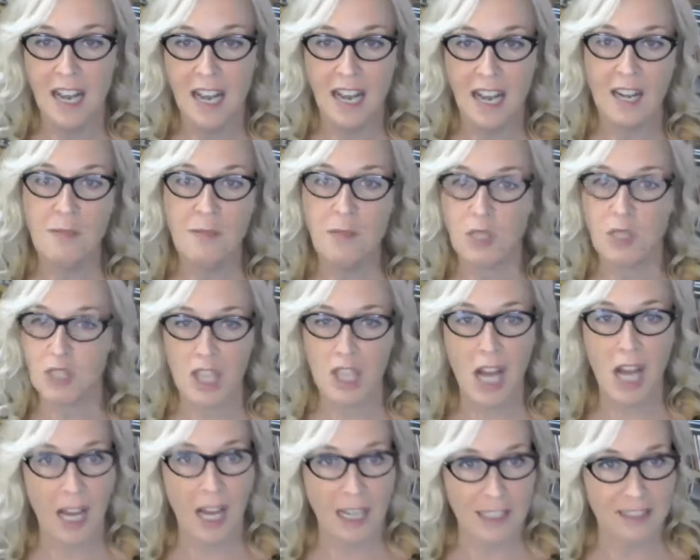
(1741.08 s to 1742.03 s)
I'm not
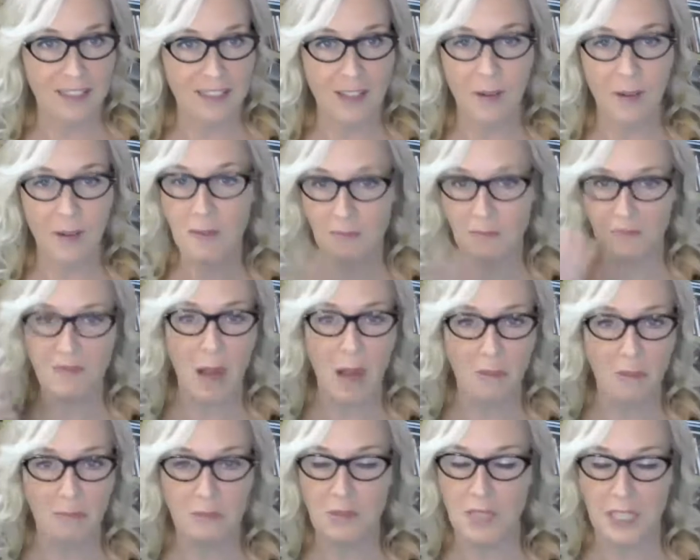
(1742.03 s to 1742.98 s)
shy, so
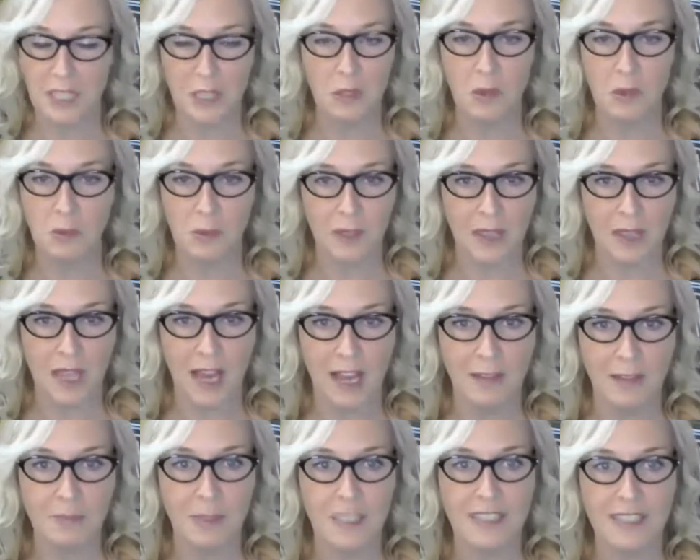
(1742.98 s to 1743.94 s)
I'm pretty cool with
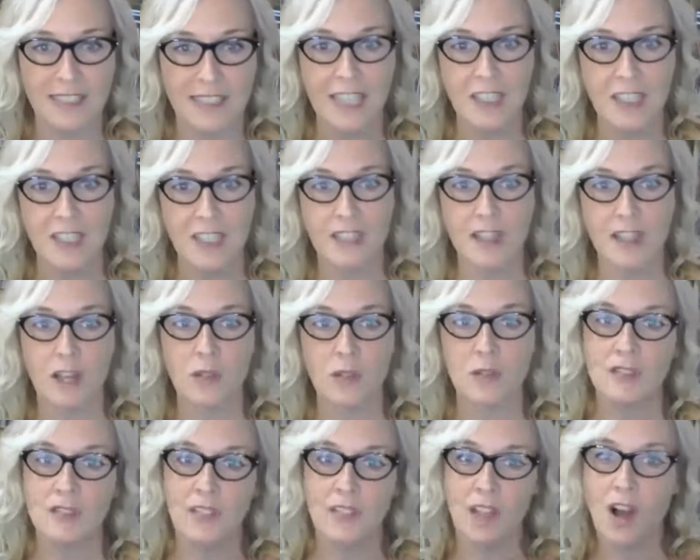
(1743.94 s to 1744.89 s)
that. But it's actually
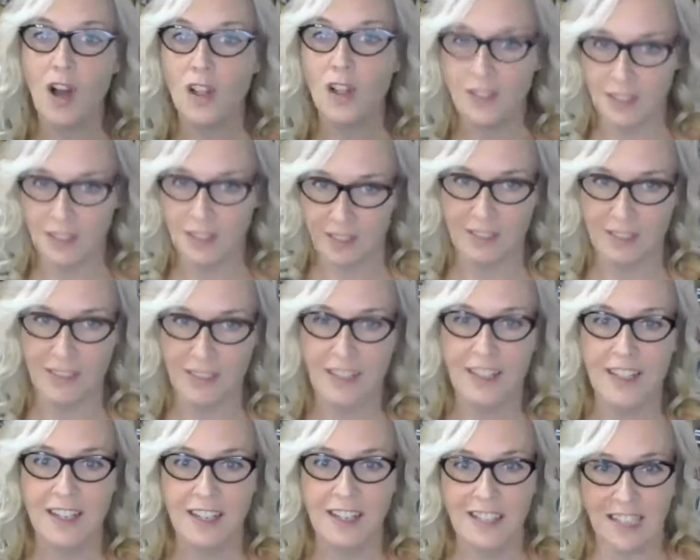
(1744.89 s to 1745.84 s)
those that aren't
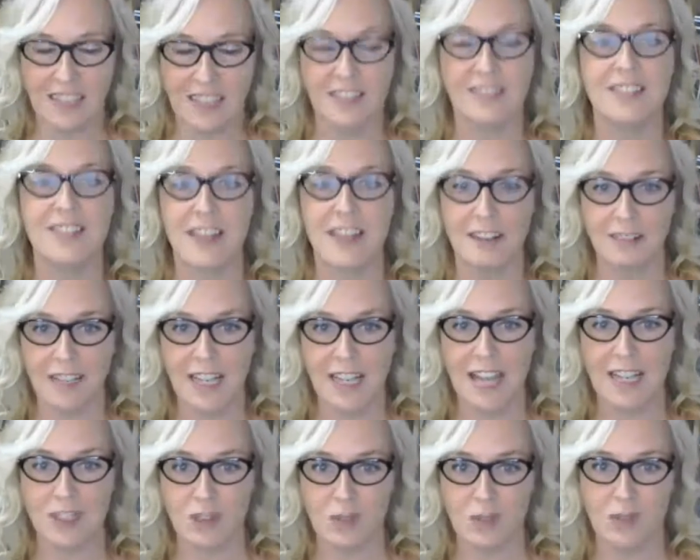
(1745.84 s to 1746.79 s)
necessarily
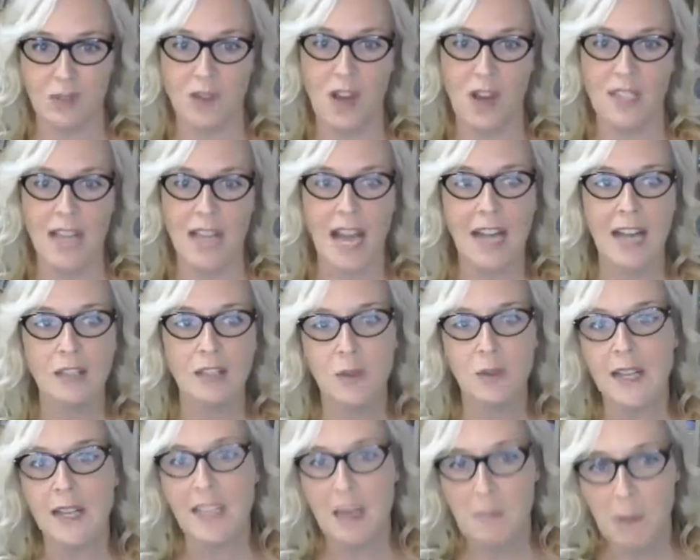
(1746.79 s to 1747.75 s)
extrovert. How do
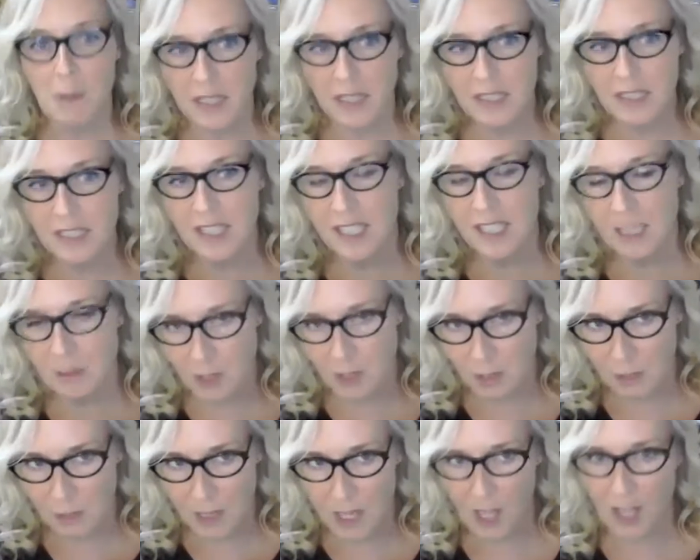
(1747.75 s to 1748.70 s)
I get my team
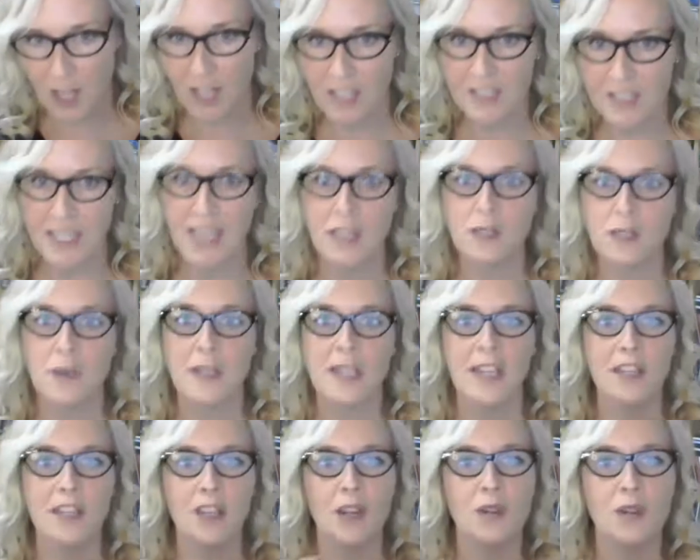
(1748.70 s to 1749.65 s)
to be heard? How do I
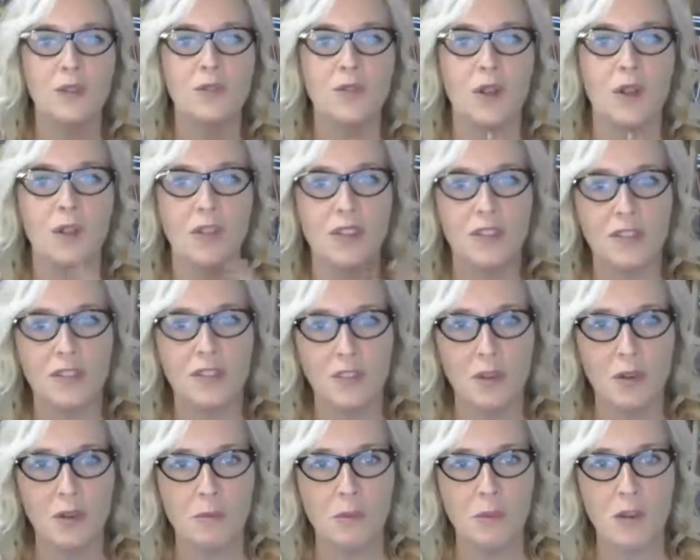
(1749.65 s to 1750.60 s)
get those on the
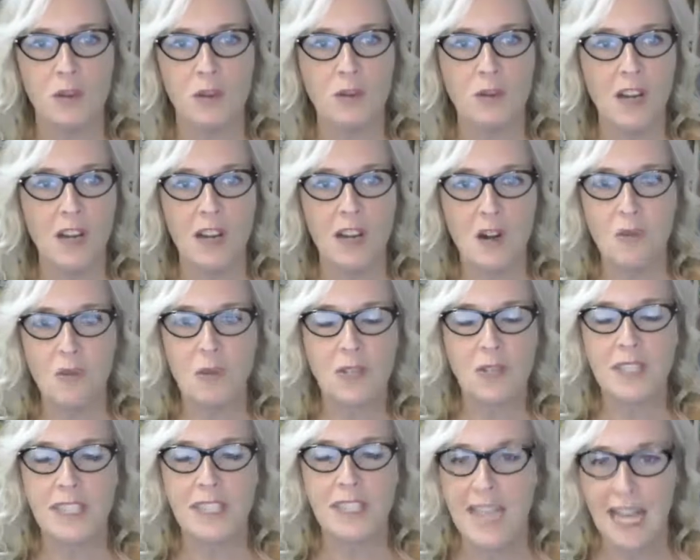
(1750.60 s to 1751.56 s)
Zoom who
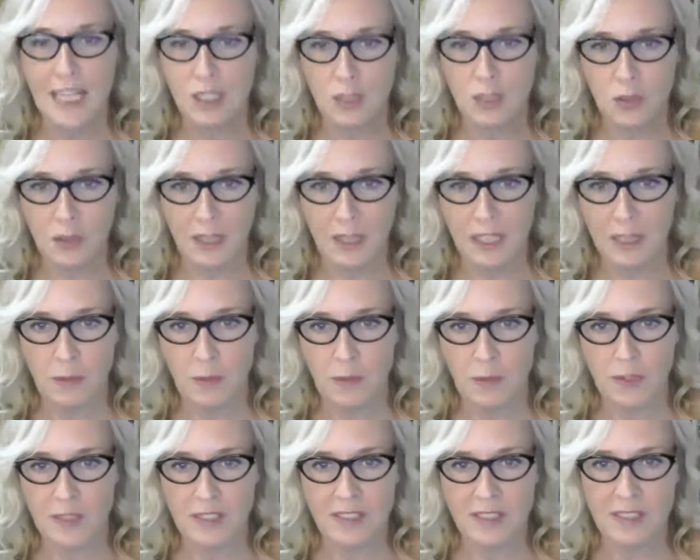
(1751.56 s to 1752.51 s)
wouldn't naturally
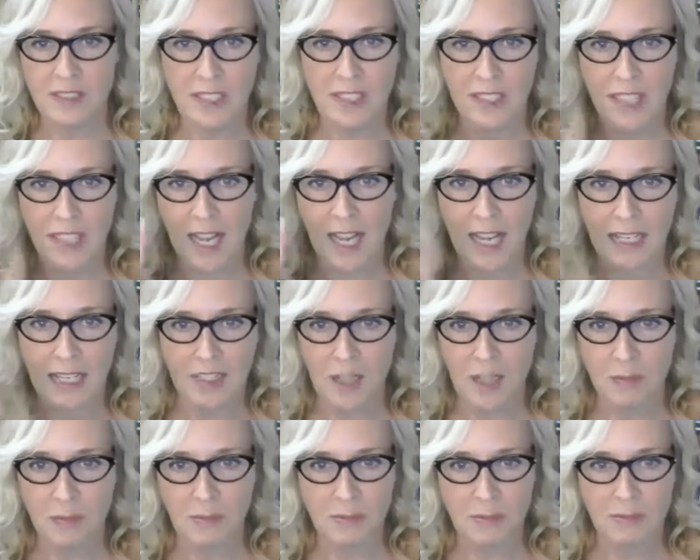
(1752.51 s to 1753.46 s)
want to stick their hand
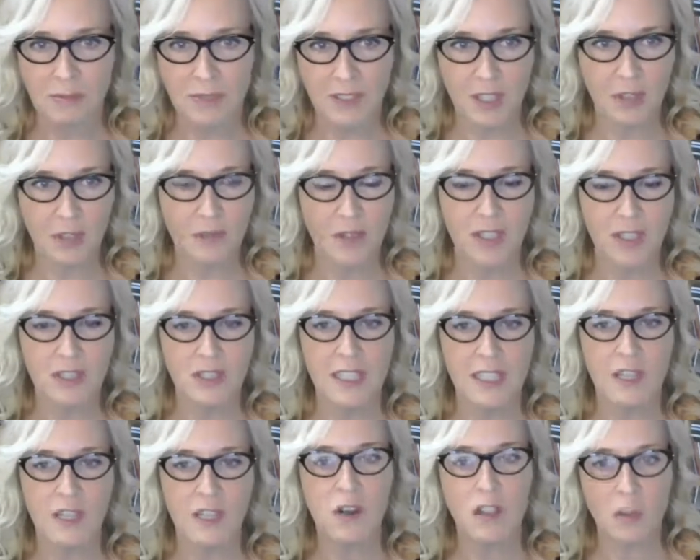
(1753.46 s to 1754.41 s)
up,
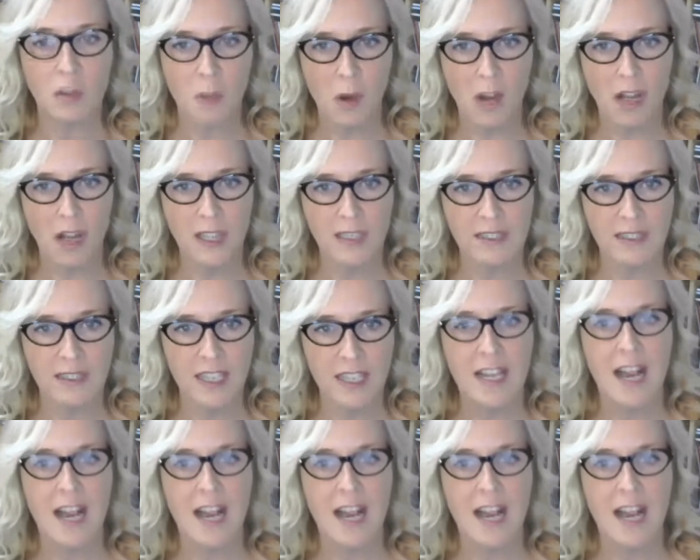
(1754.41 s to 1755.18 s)
virtually or otherwise?